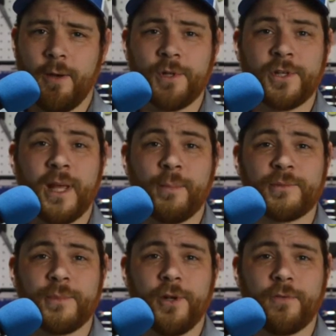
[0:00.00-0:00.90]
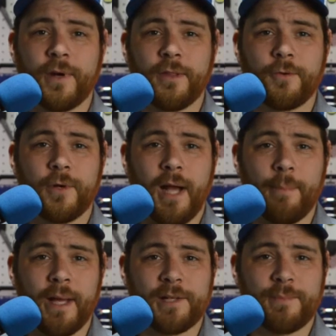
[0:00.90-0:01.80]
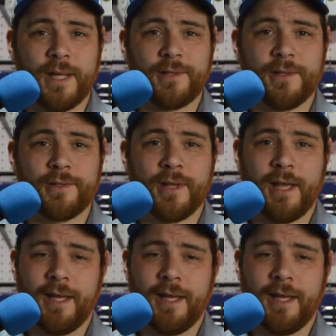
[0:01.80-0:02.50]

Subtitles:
which enables maneuvering through compact spaces